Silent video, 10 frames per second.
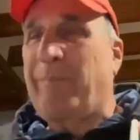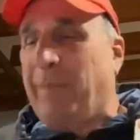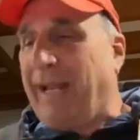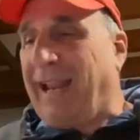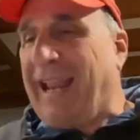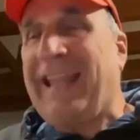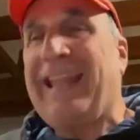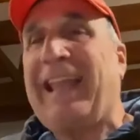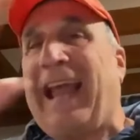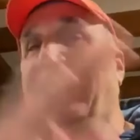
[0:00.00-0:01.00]
But
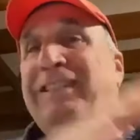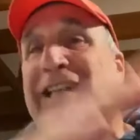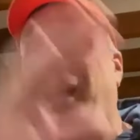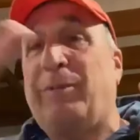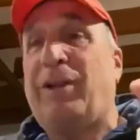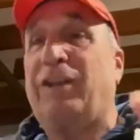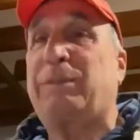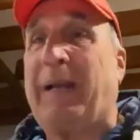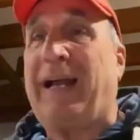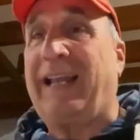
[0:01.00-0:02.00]
as time goes
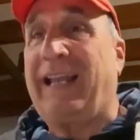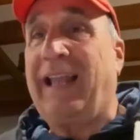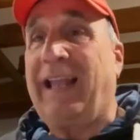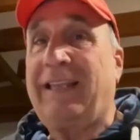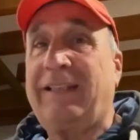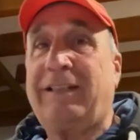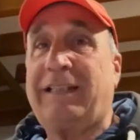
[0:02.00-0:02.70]
by, this is